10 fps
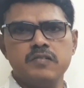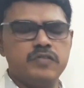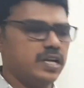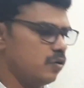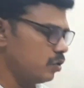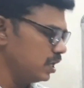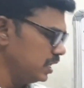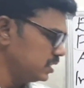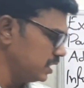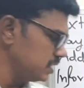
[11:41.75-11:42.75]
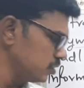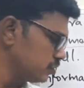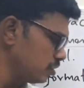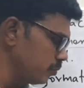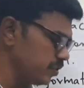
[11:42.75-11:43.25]
We have only
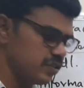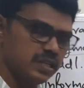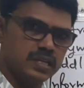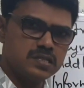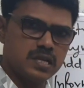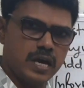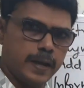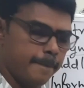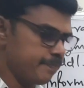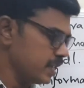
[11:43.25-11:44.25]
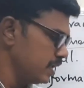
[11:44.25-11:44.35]
3,000 rupees in the stock.